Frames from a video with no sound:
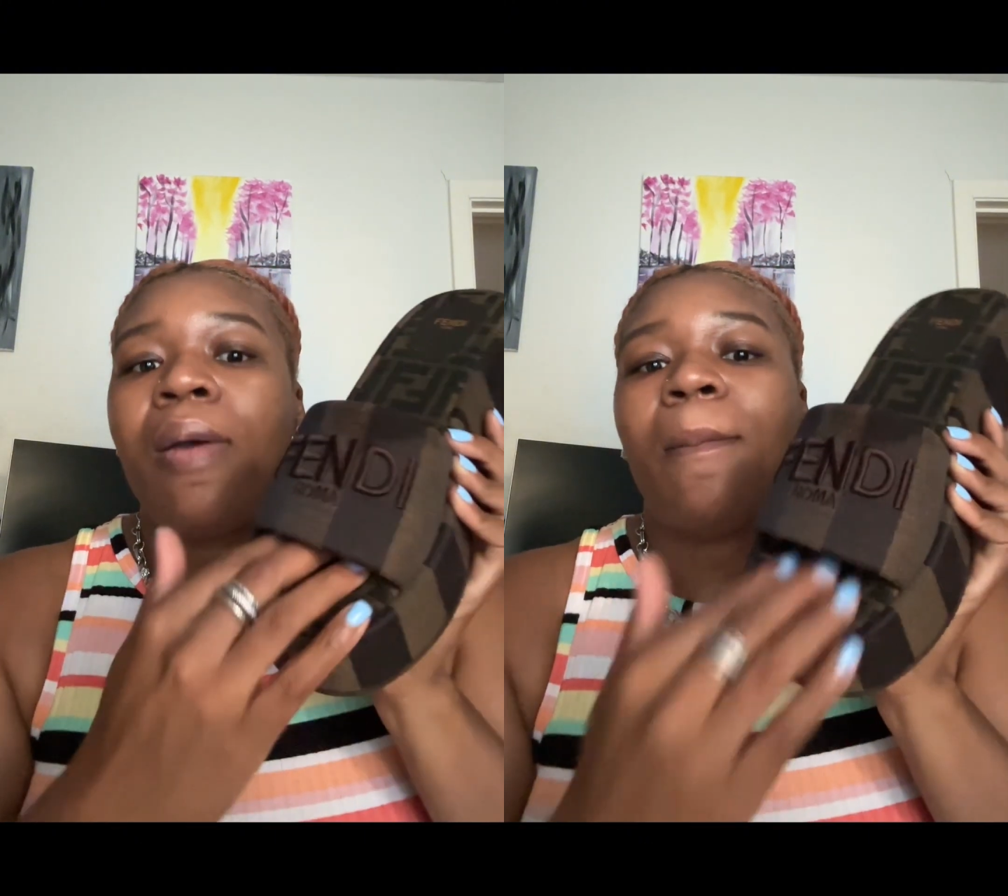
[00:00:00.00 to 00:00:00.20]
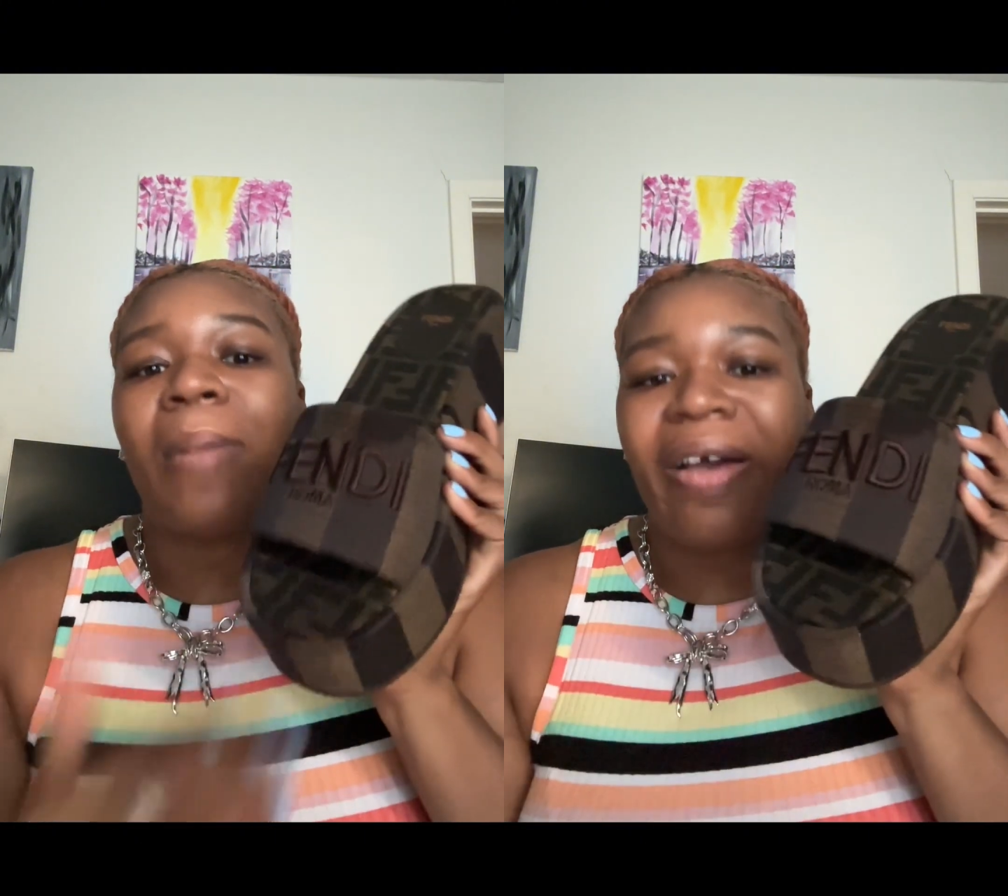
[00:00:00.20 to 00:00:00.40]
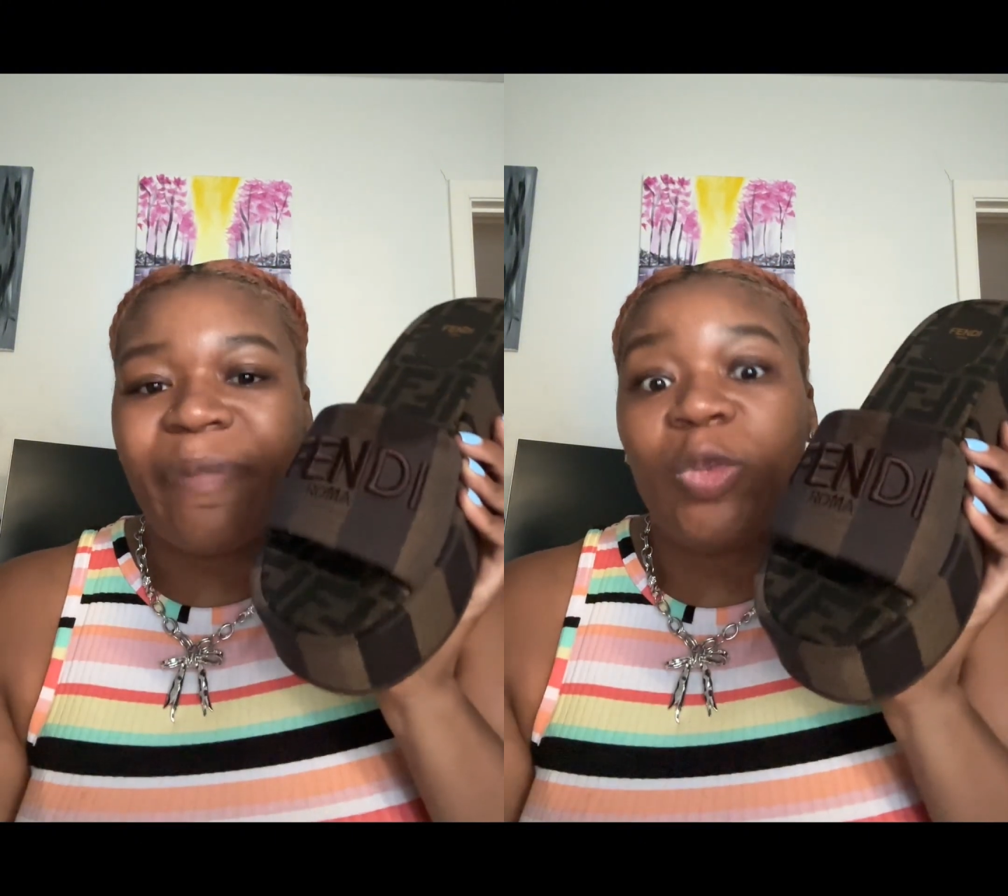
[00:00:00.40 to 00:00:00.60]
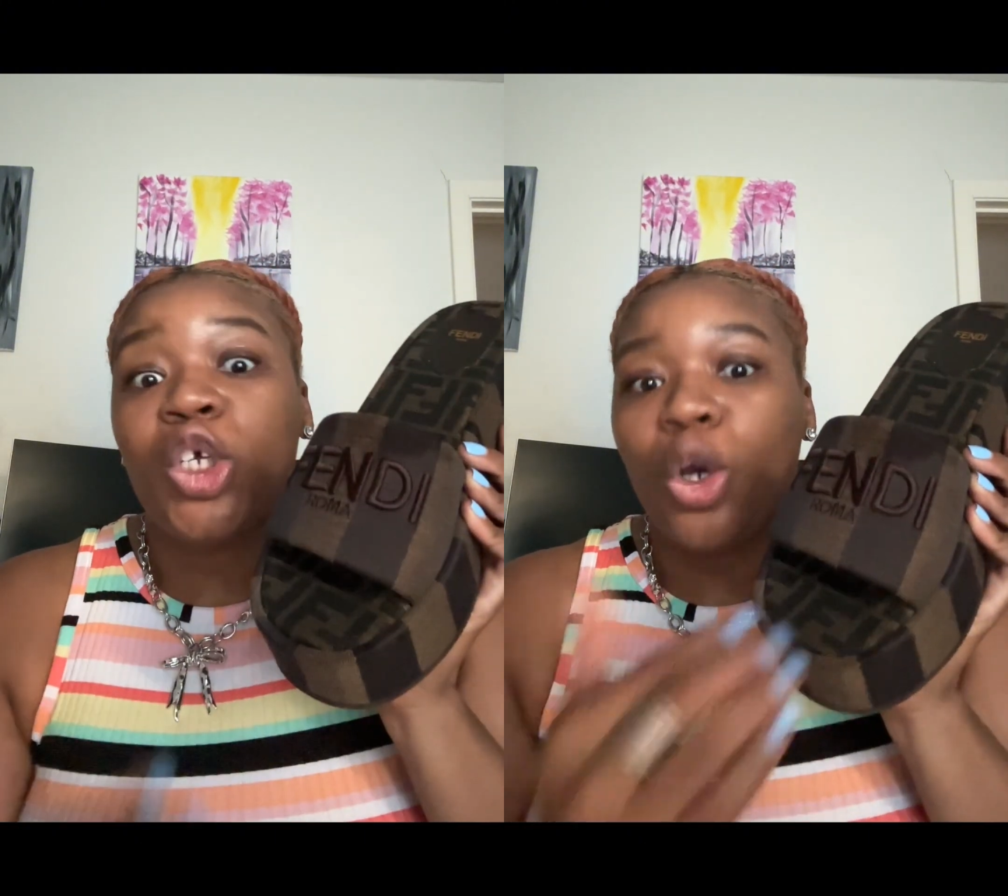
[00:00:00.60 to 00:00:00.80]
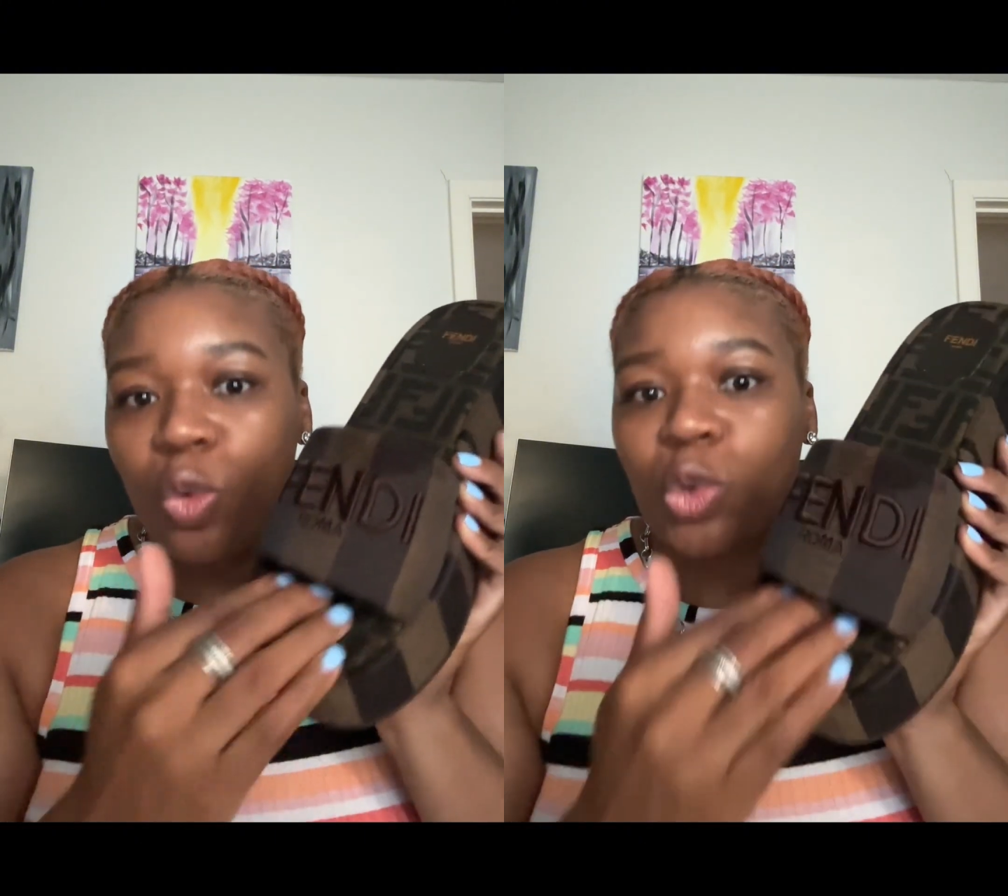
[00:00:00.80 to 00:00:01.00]
my
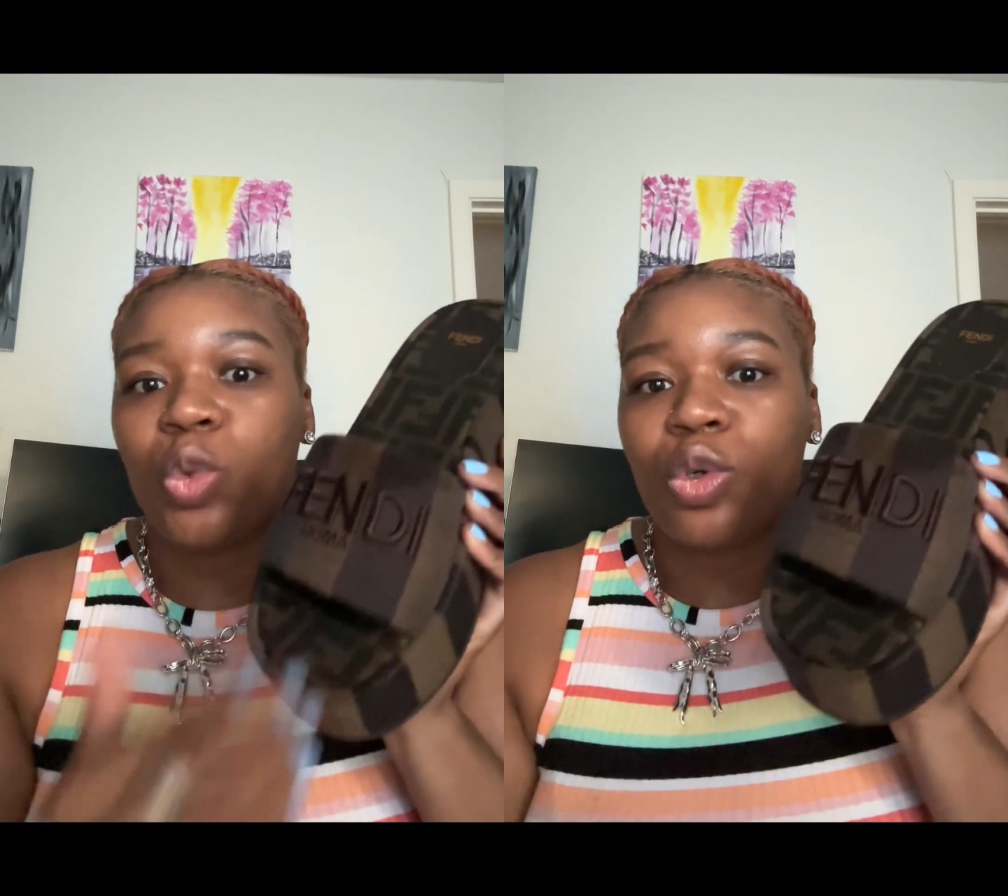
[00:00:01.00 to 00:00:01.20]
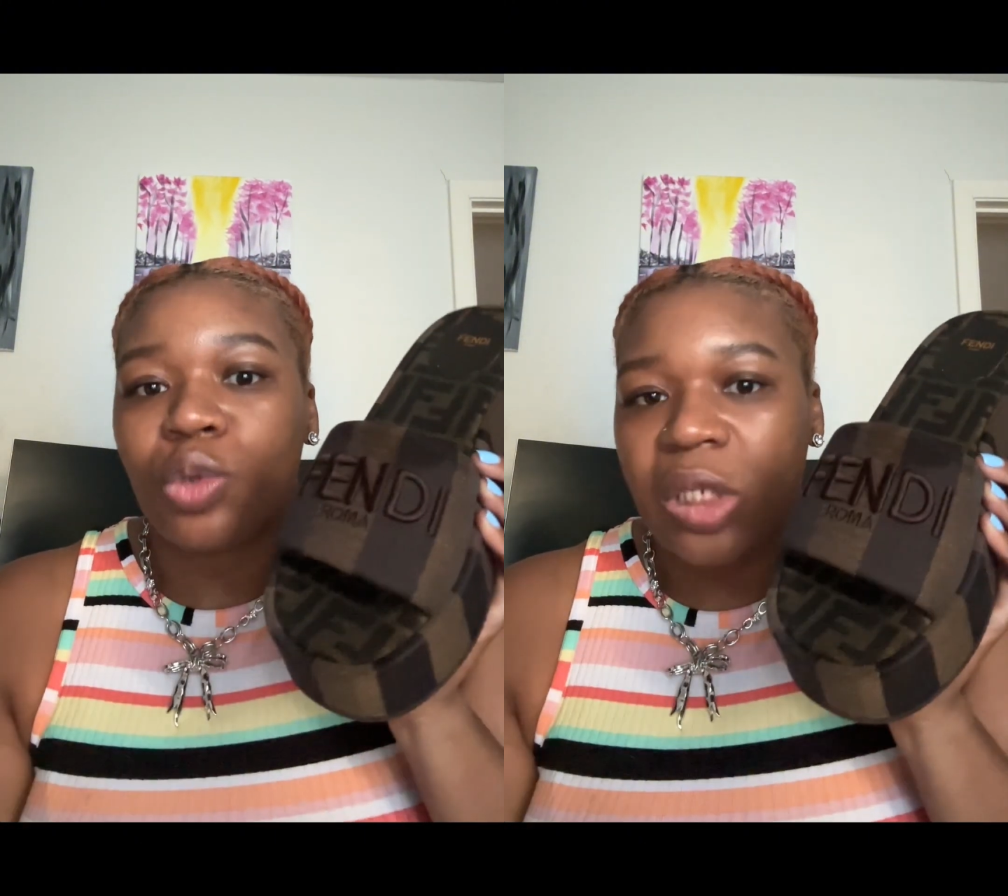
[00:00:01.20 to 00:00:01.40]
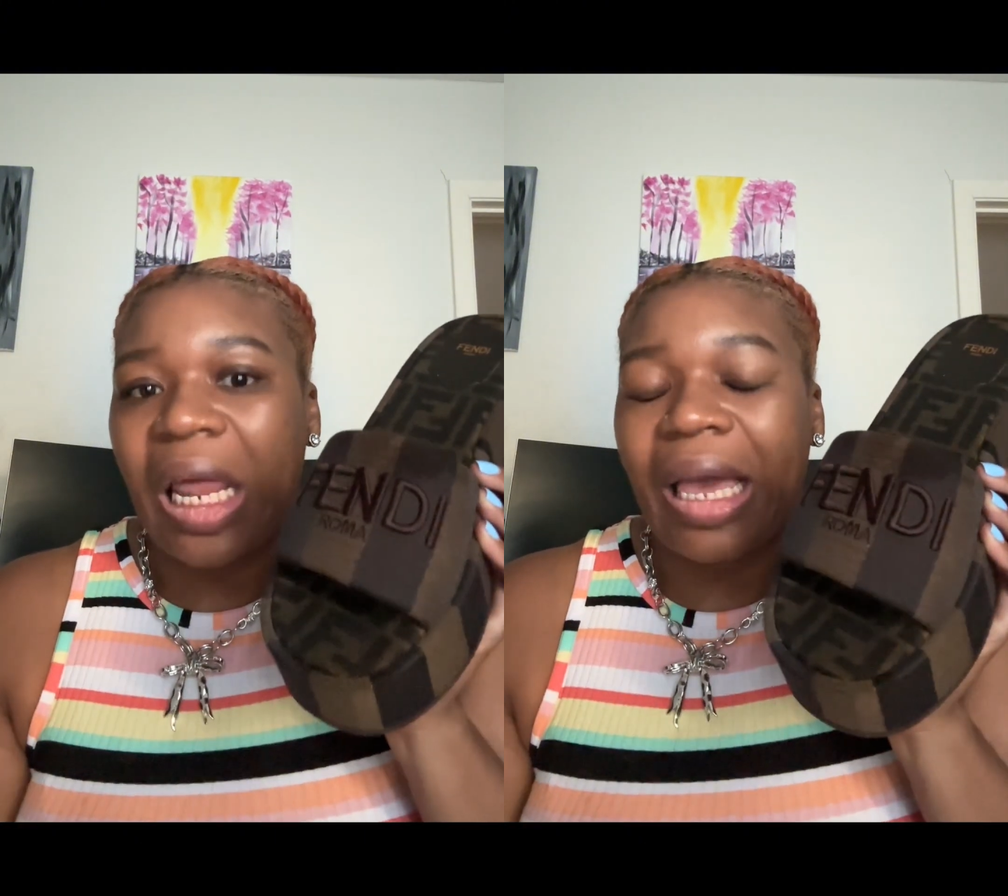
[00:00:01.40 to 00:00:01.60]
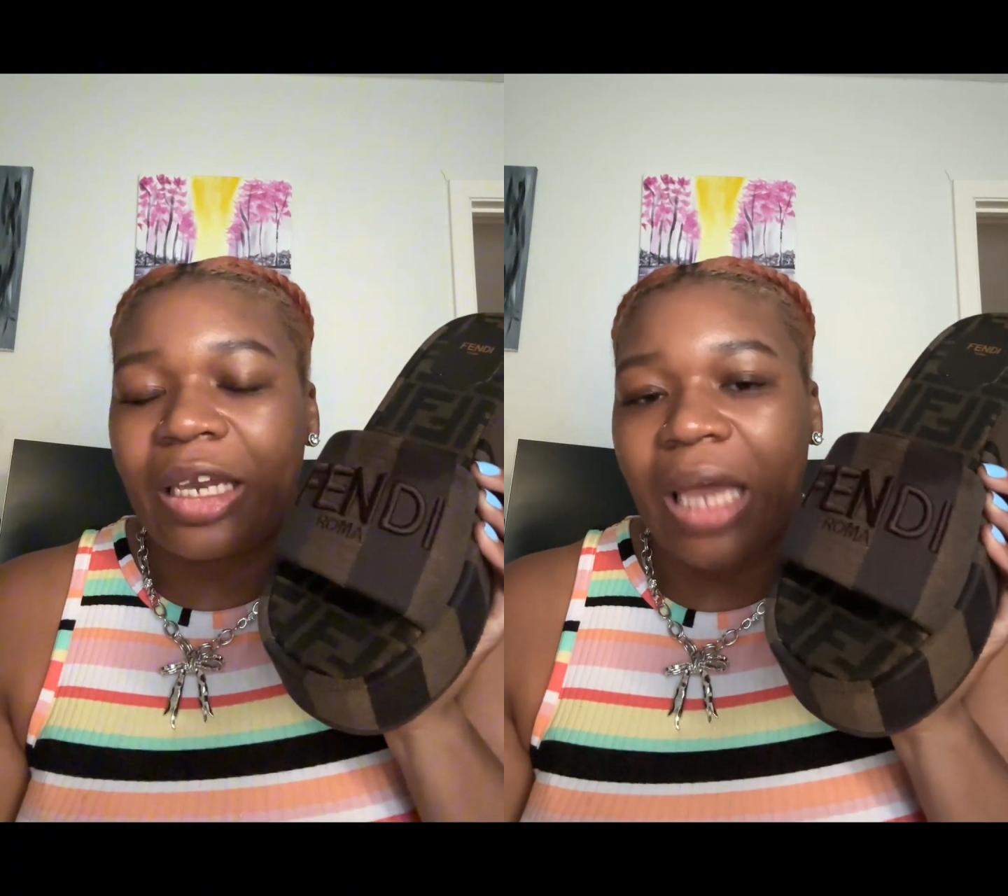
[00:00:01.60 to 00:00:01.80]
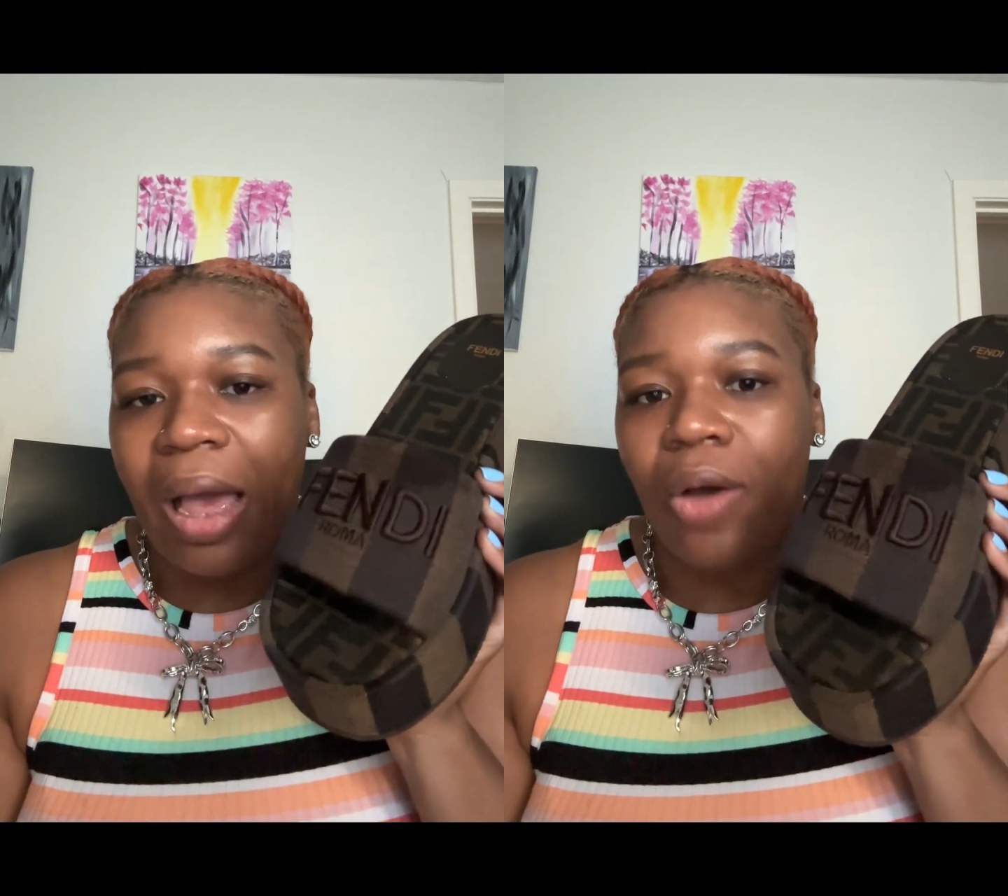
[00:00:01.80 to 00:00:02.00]
toes will slide
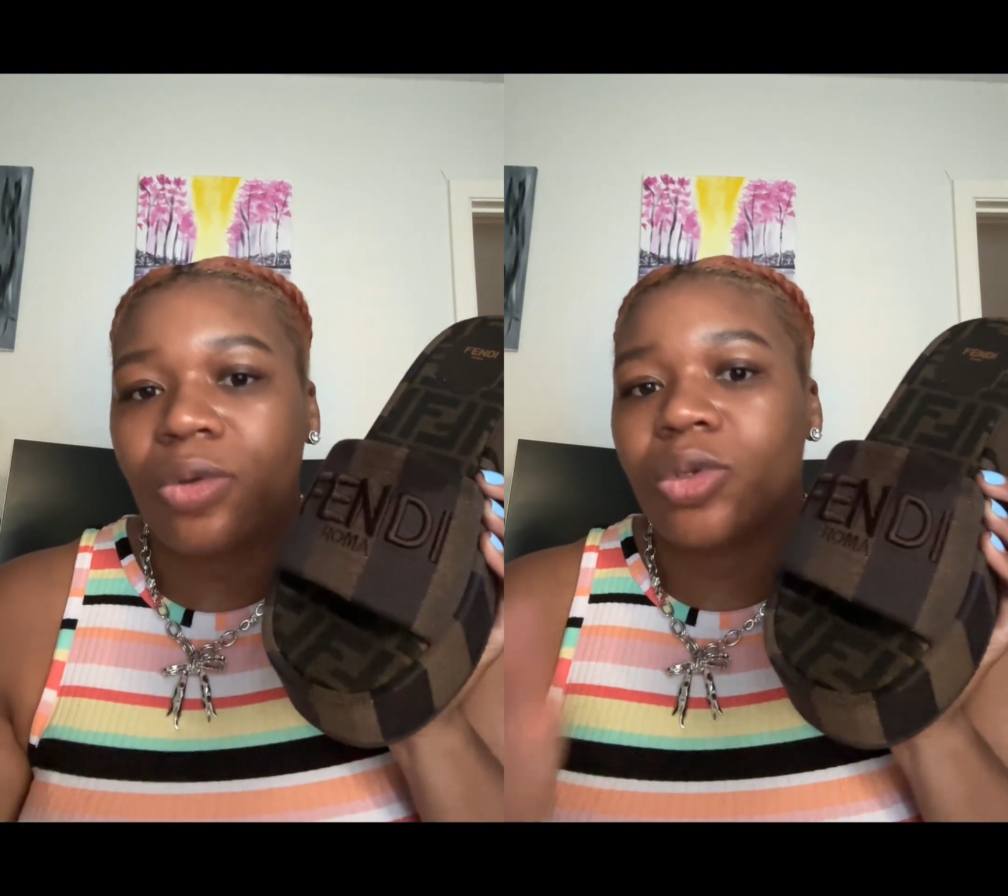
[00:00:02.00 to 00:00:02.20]
down.